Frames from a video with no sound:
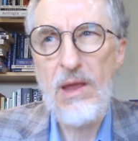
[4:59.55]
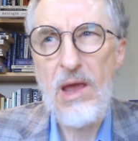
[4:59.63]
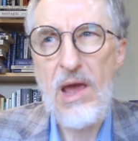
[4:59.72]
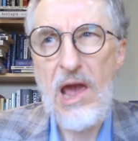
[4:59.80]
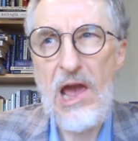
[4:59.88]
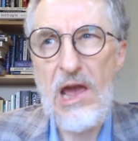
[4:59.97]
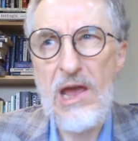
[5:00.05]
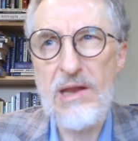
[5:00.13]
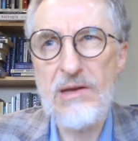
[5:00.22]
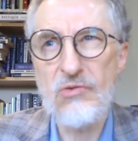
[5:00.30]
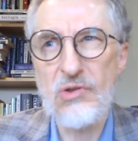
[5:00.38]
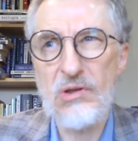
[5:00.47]

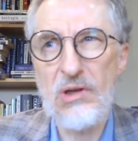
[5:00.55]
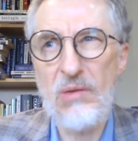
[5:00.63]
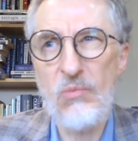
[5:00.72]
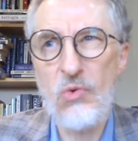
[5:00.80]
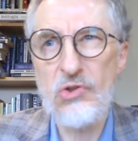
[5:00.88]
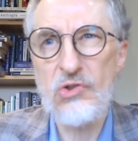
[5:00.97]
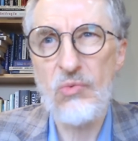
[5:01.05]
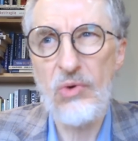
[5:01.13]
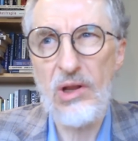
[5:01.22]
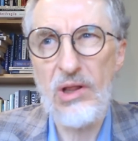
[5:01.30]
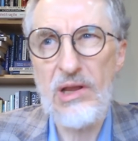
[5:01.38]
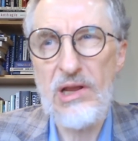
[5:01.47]
and it was
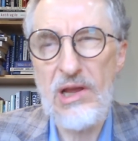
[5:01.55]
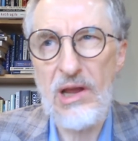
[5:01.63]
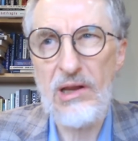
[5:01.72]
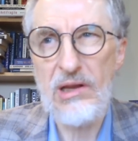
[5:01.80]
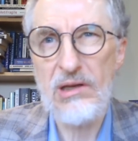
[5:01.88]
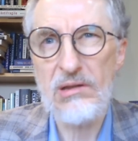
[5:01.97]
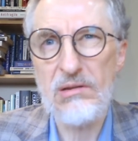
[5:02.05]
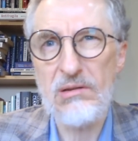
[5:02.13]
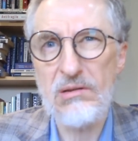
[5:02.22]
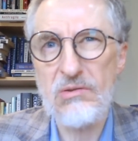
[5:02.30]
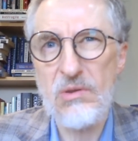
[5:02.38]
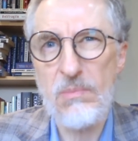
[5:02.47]
really getting
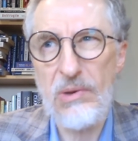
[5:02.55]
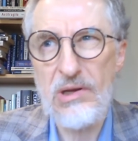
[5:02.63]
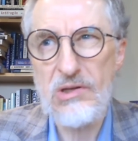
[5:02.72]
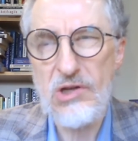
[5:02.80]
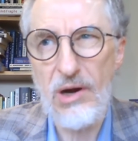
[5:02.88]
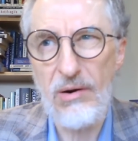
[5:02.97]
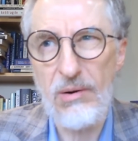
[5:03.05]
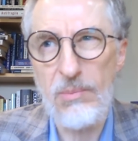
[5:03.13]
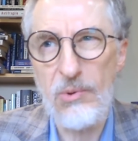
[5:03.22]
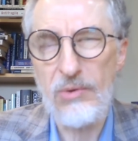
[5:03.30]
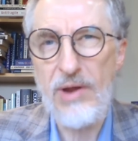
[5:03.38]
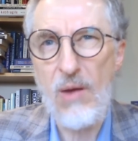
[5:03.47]
to be
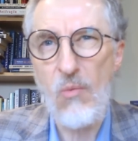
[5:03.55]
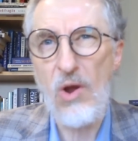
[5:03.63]
terrible. Now, what